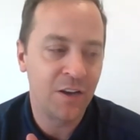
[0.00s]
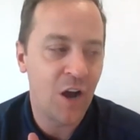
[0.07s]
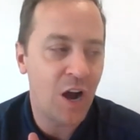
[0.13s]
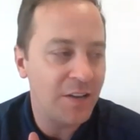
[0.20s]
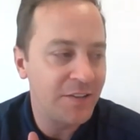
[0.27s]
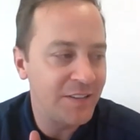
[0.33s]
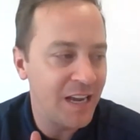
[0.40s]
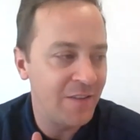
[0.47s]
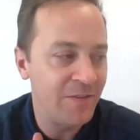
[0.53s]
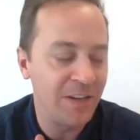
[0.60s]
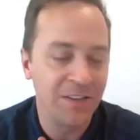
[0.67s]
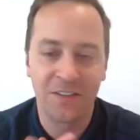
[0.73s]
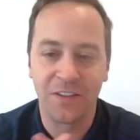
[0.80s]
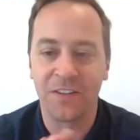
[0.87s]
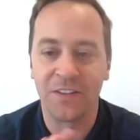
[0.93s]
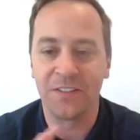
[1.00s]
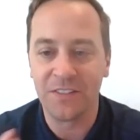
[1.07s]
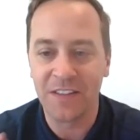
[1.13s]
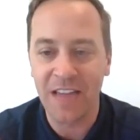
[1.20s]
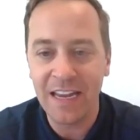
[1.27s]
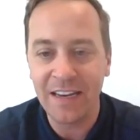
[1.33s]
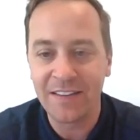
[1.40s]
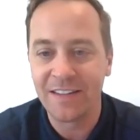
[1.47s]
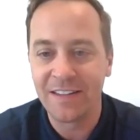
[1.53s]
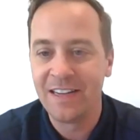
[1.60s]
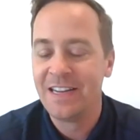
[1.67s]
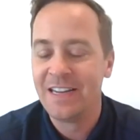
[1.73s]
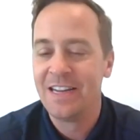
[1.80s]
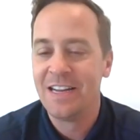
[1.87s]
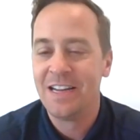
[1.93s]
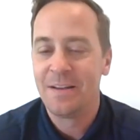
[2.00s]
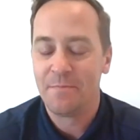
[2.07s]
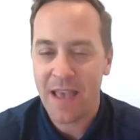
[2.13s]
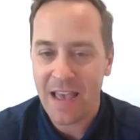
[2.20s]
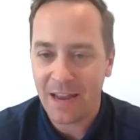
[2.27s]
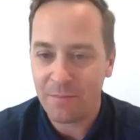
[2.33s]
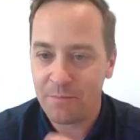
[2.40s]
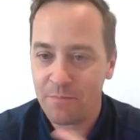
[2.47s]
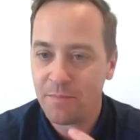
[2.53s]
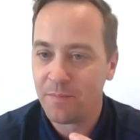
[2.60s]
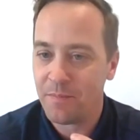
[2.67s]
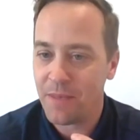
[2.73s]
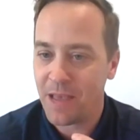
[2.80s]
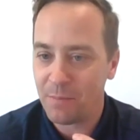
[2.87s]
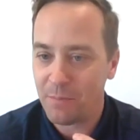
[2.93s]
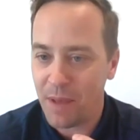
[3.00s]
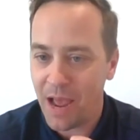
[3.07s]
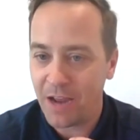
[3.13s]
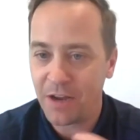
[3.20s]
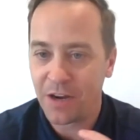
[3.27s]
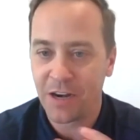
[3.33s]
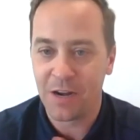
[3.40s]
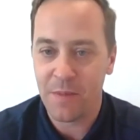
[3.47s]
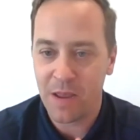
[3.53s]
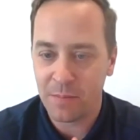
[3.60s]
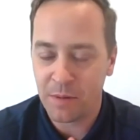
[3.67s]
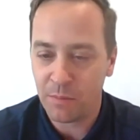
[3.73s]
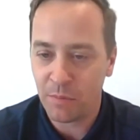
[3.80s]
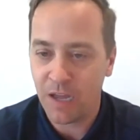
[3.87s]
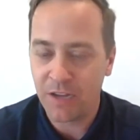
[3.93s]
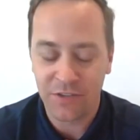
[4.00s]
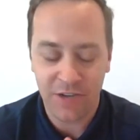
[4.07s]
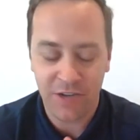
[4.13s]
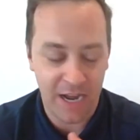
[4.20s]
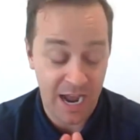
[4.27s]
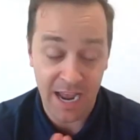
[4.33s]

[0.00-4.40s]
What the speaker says: Cost savings to the state, man, Pat, you're gonna make me blush.